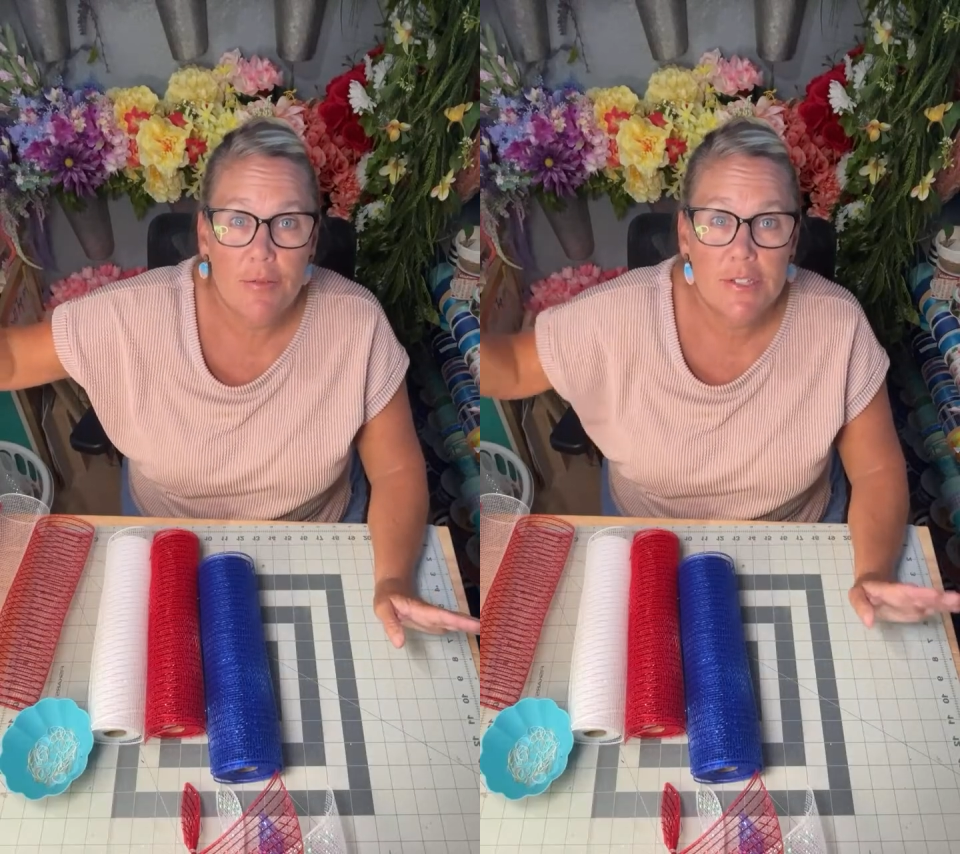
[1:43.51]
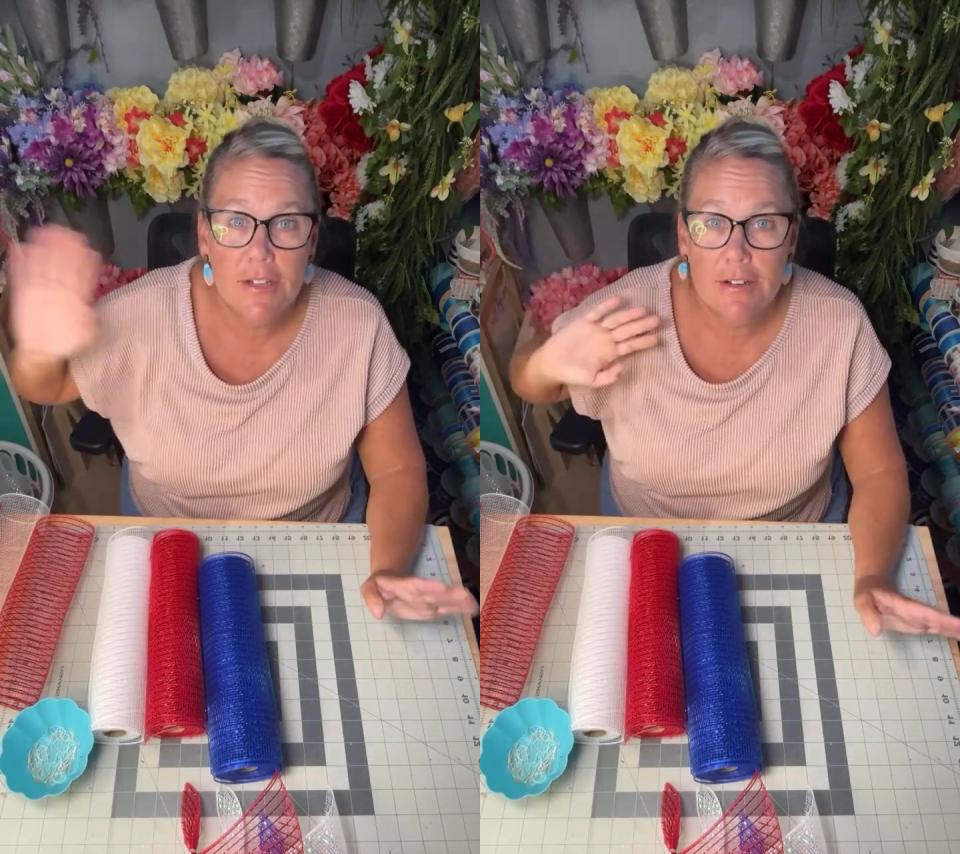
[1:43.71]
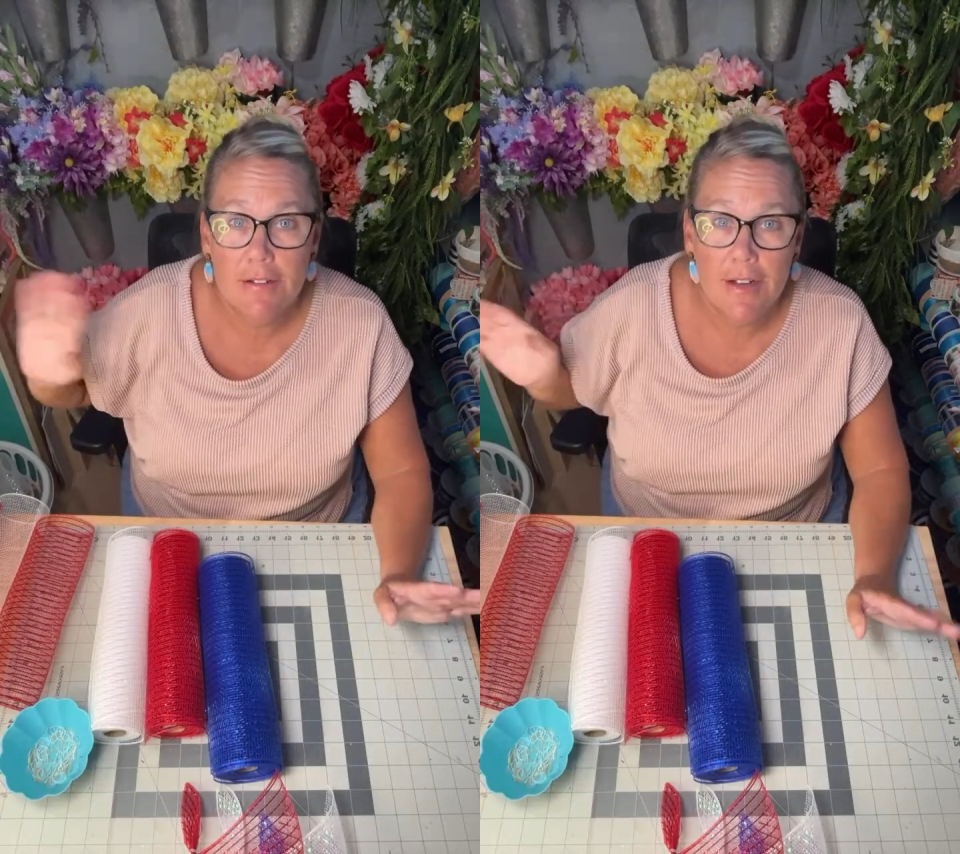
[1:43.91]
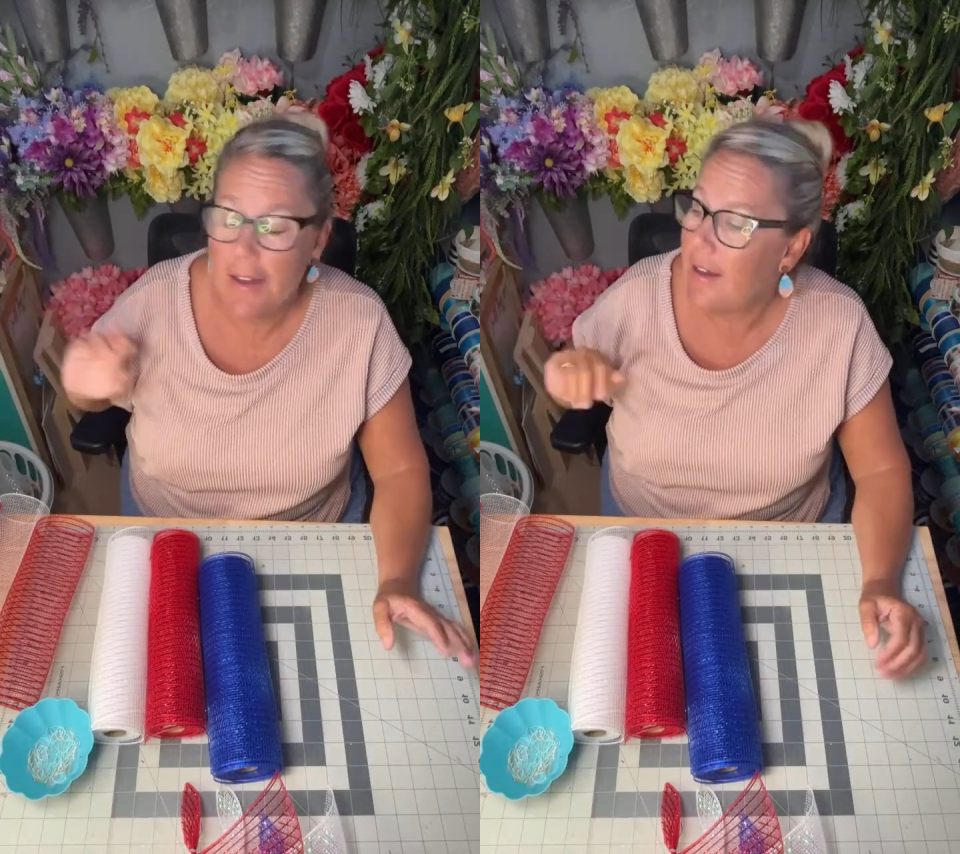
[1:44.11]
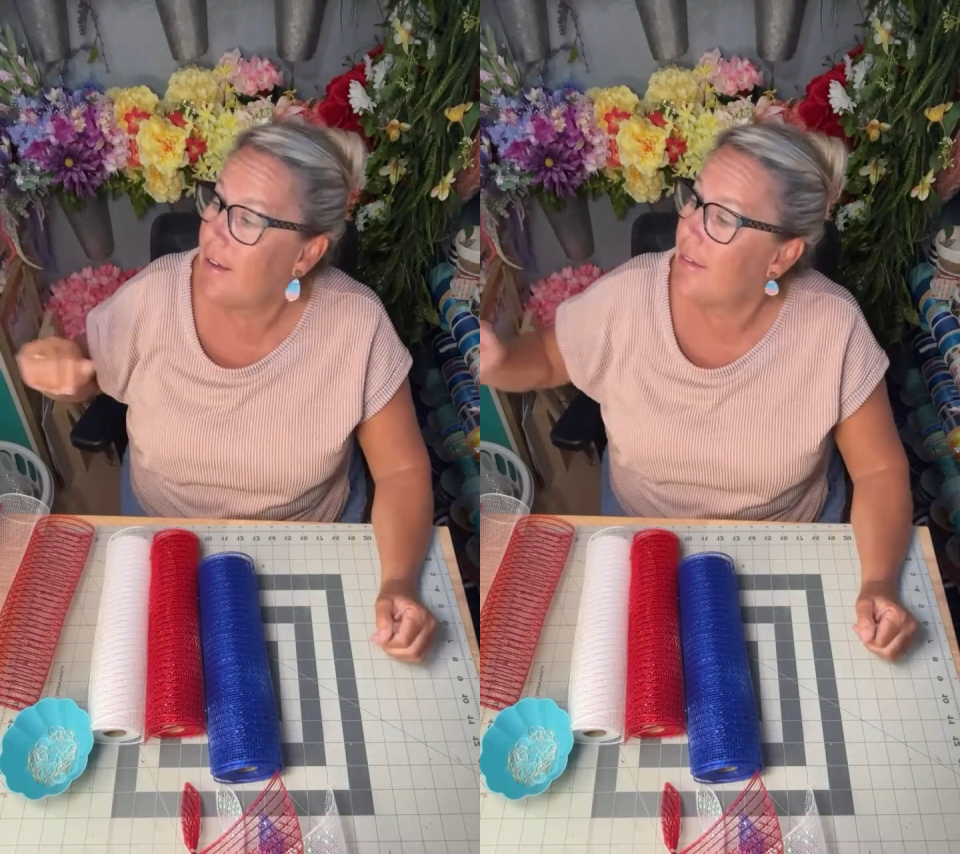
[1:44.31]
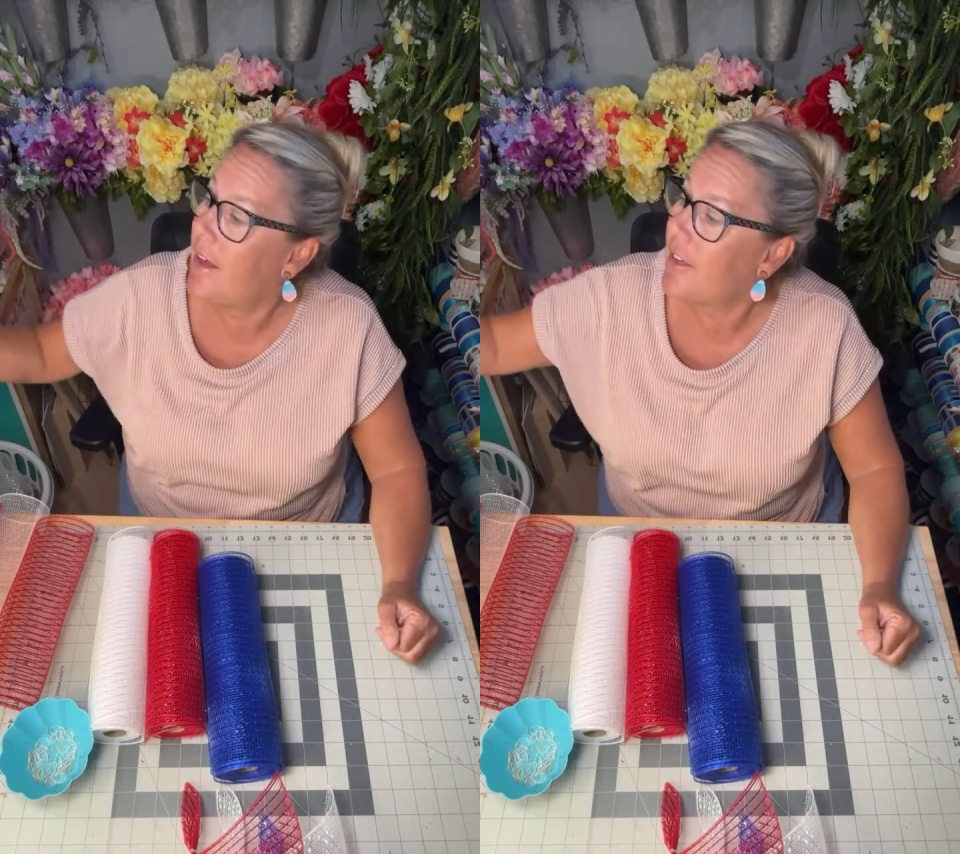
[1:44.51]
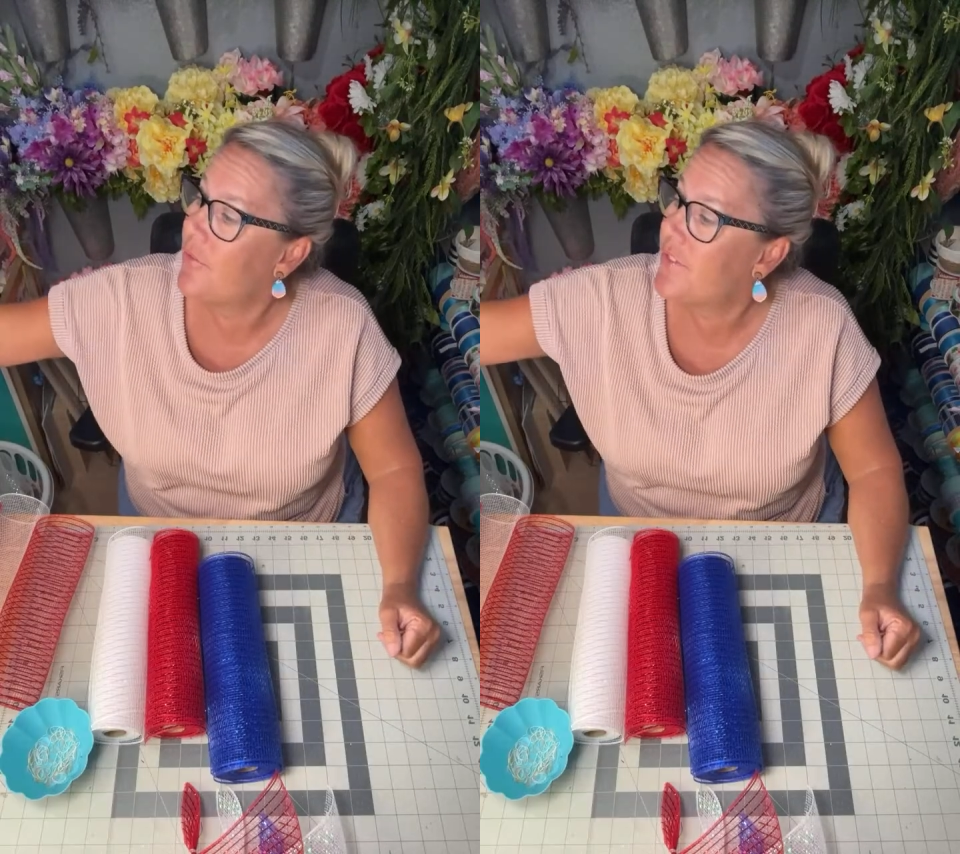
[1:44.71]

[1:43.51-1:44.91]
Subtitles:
so I got a lot of